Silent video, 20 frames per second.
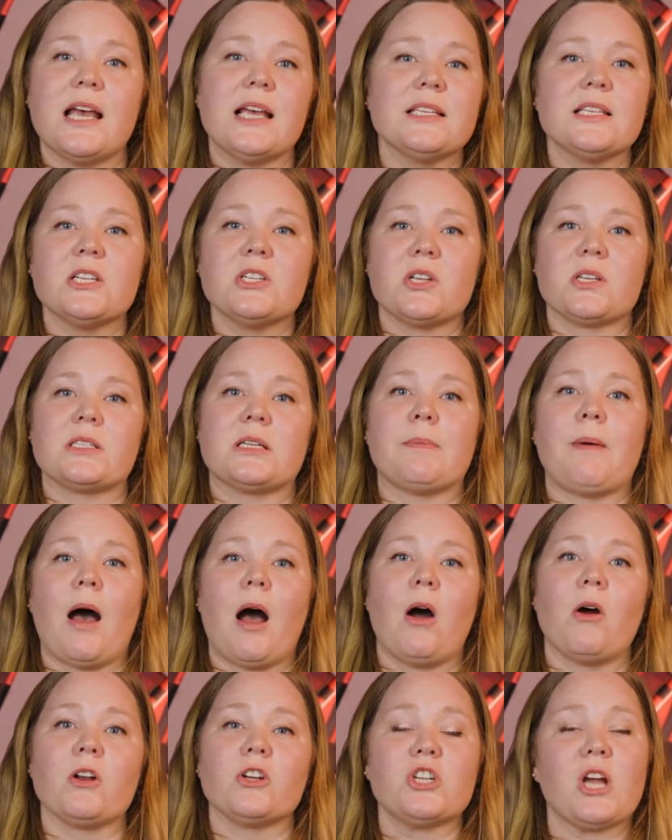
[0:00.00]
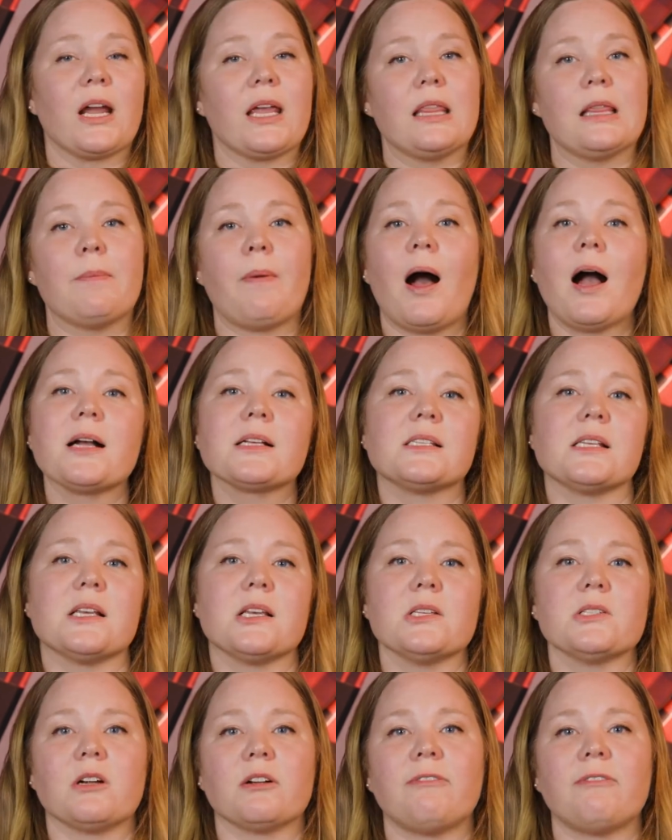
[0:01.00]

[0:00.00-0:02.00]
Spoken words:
isn't just about checking the boxes or